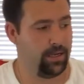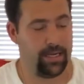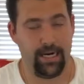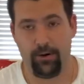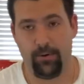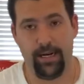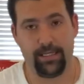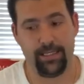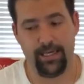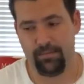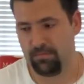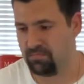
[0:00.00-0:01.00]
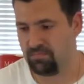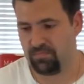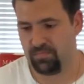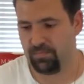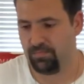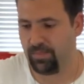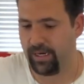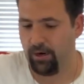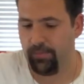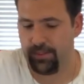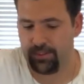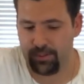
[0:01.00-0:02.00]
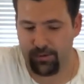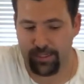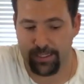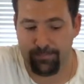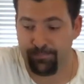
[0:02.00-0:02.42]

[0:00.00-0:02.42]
counteract that, by all means go ahead.